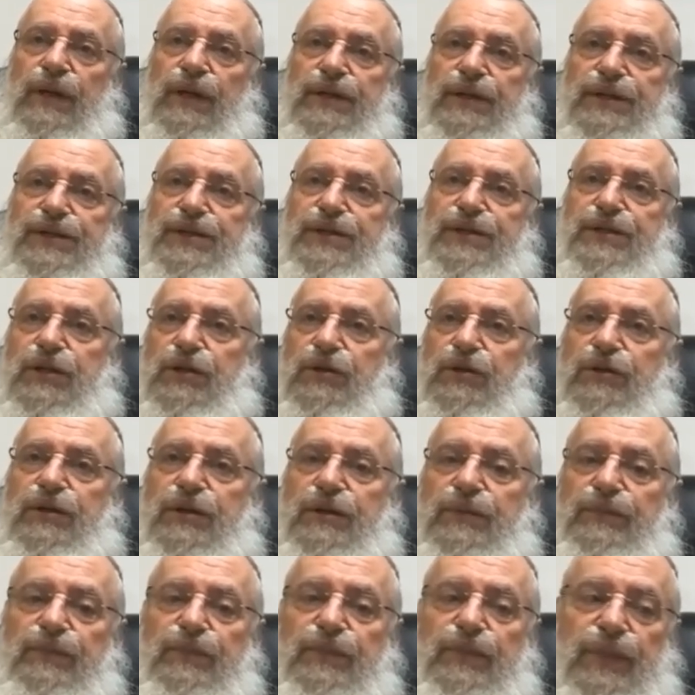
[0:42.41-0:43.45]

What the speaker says: stood